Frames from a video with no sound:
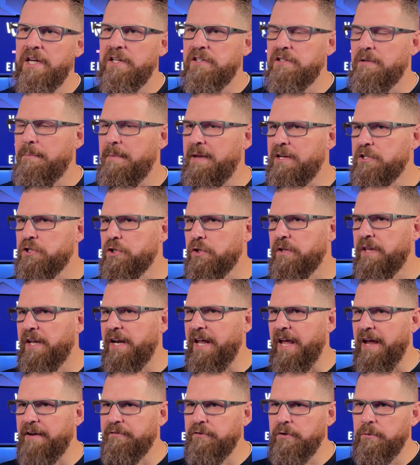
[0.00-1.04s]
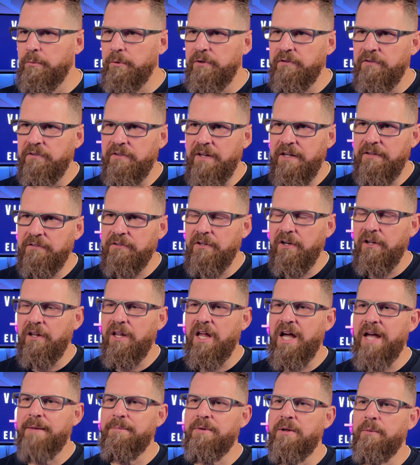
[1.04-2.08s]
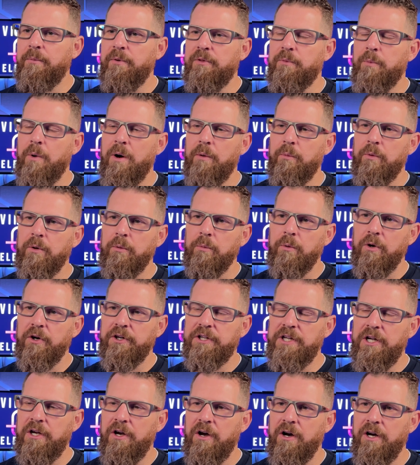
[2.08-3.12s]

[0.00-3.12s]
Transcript: to make sure that everyone stays in alignment with what we're working